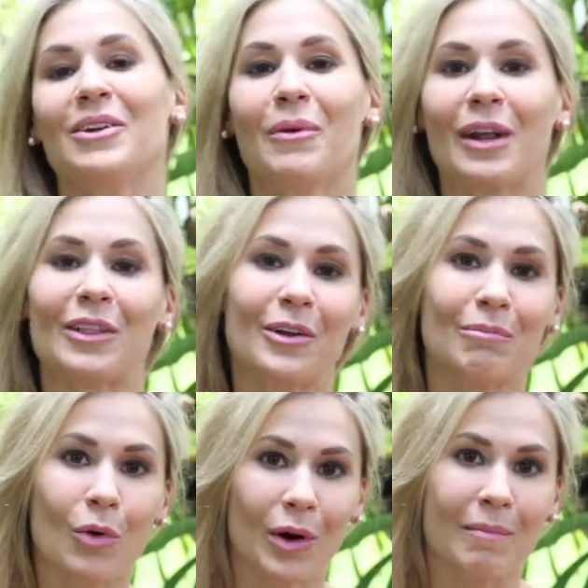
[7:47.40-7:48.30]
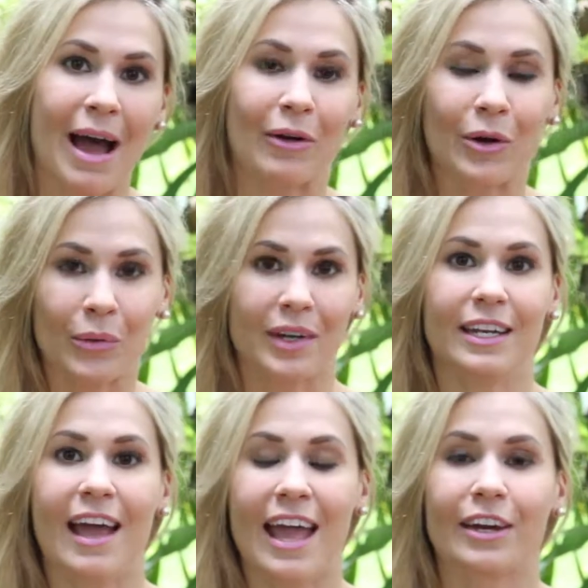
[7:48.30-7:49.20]
you want to learn more about
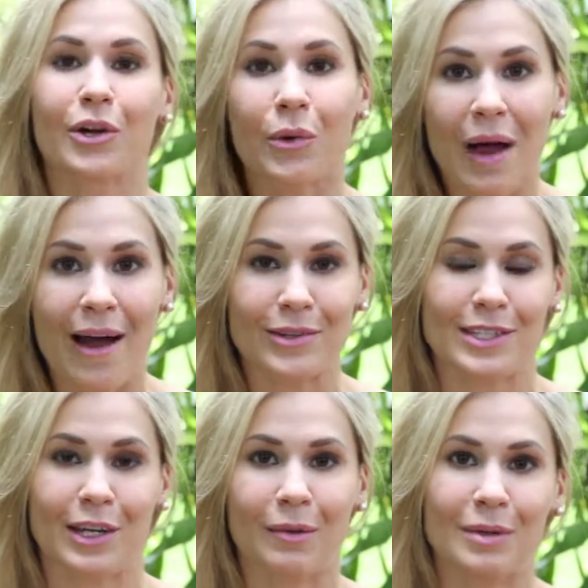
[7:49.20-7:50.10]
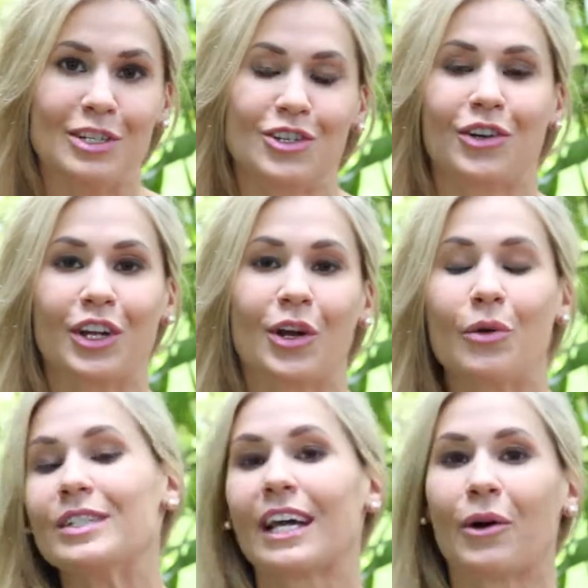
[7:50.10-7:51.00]
Karena and carousing, be sure to
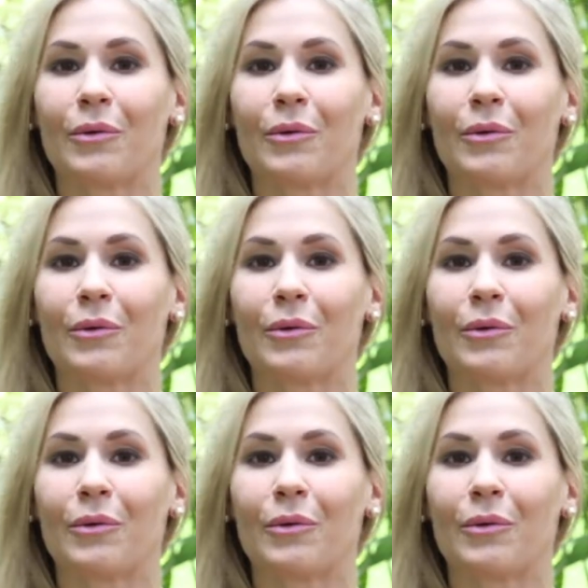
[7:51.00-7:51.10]
go to